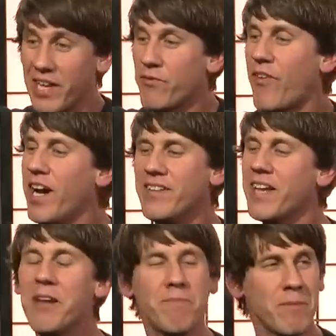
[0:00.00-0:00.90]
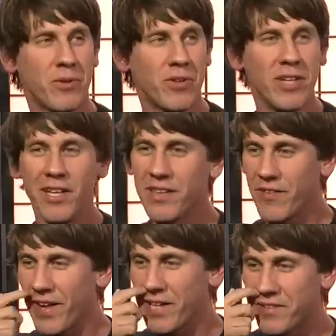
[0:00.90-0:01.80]
And then find 10 people that
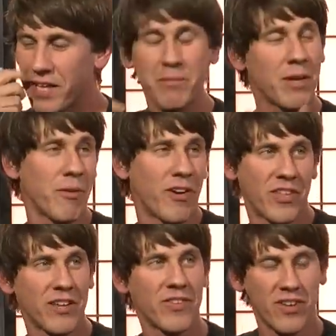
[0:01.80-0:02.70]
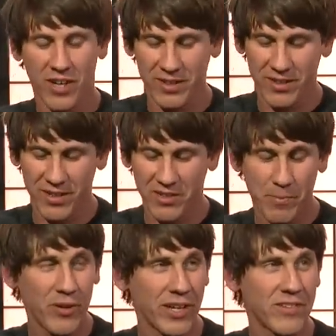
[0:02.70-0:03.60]
have had that same type of authentic uh,
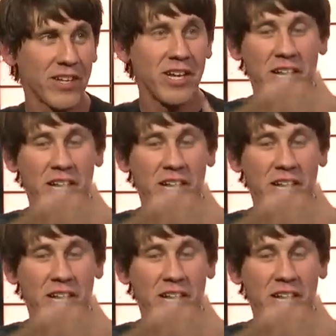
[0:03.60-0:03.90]
experience